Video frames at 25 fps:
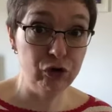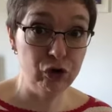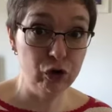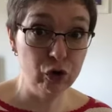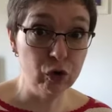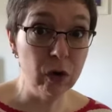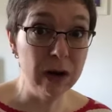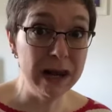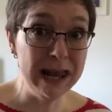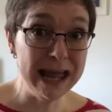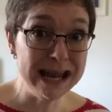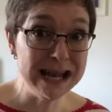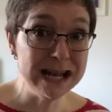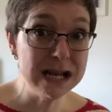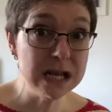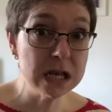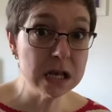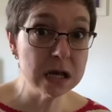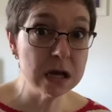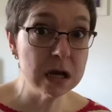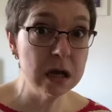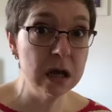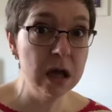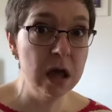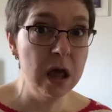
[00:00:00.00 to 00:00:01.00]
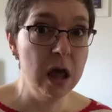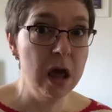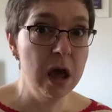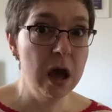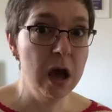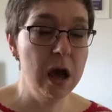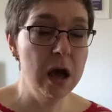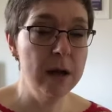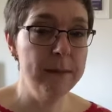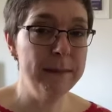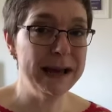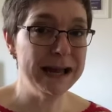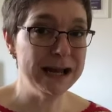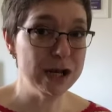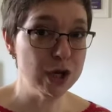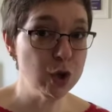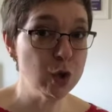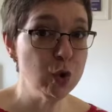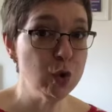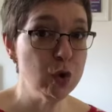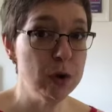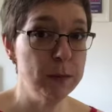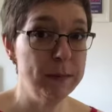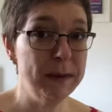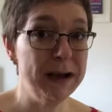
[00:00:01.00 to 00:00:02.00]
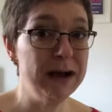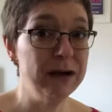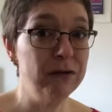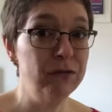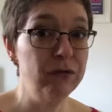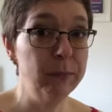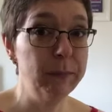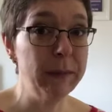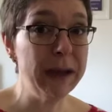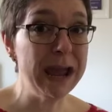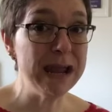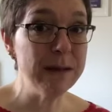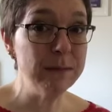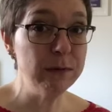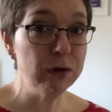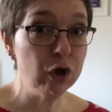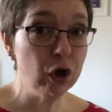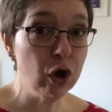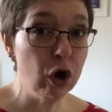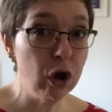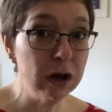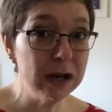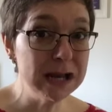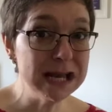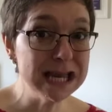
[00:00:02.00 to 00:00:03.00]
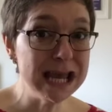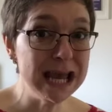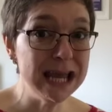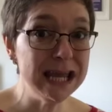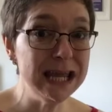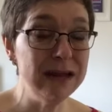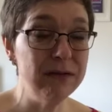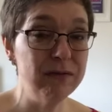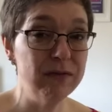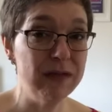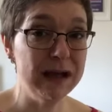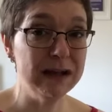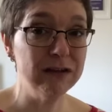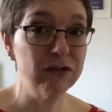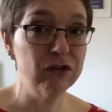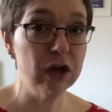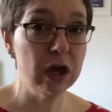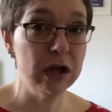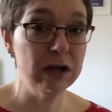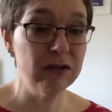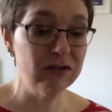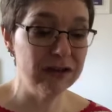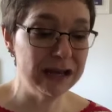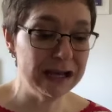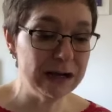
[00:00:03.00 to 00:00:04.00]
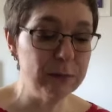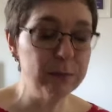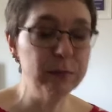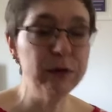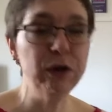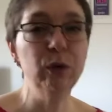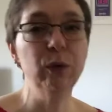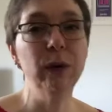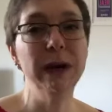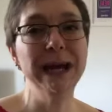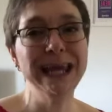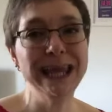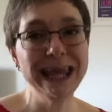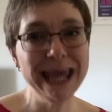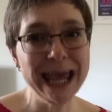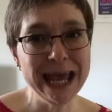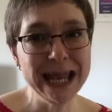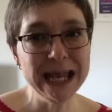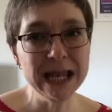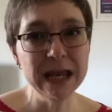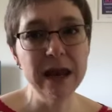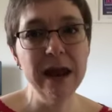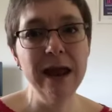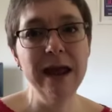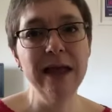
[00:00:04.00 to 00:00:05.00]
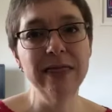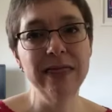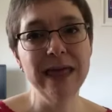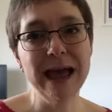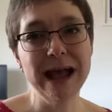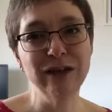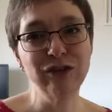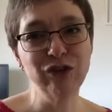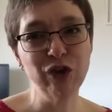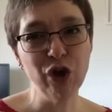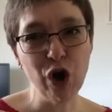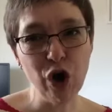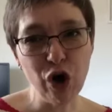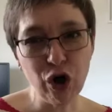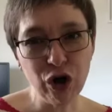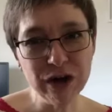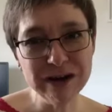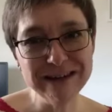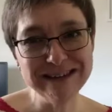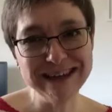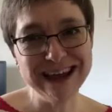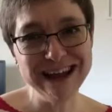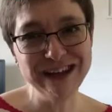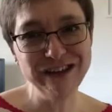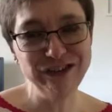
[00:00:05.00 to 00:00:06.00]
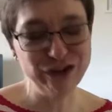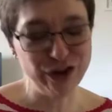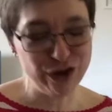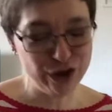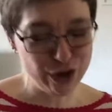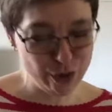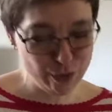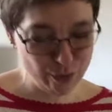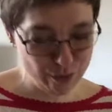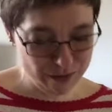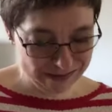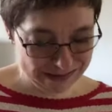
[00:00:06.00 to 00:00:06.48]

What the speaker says: your lender and talk about a repayment holiday if that's going to help you. Again, that's a holiday, so you will